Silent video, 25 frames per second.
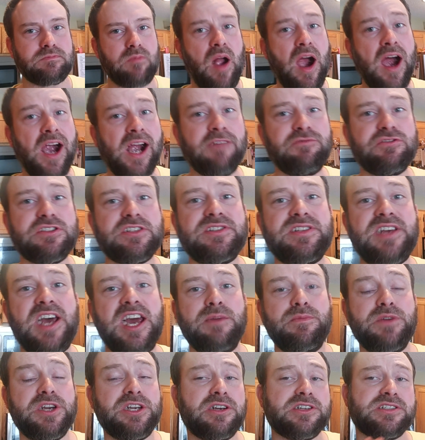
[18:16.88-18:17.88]
I have to
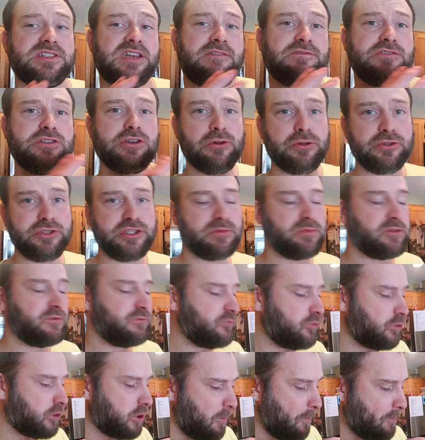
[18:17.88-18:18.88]
say, because I've told you
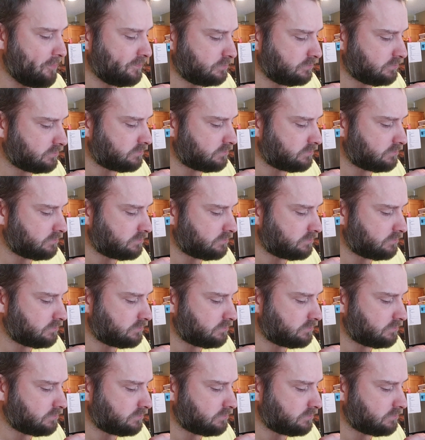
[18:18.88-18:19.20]
before,